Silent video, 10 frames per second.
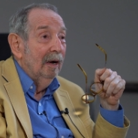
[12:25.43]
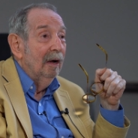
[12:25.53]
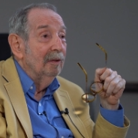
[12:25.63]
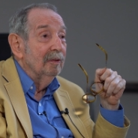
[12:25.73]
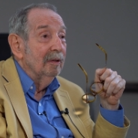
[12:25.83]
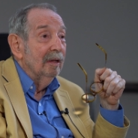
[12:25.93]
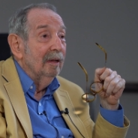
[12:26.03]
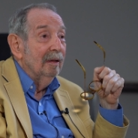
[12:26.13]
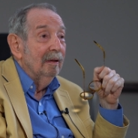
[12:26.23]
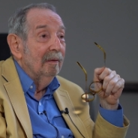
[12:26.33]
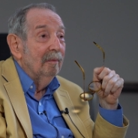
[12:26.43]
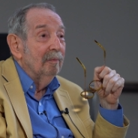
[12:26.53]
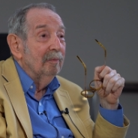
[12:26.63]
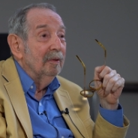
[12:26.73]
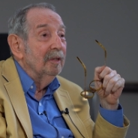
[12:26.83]
And
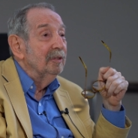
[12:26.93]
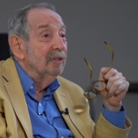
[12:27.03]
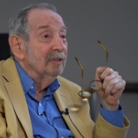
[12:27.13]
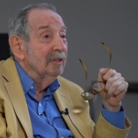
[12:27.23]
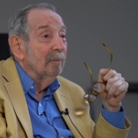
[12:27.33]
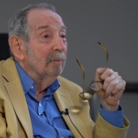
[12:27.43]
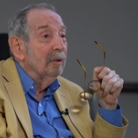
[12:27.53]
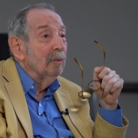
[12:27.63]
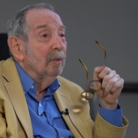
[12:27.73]
this is something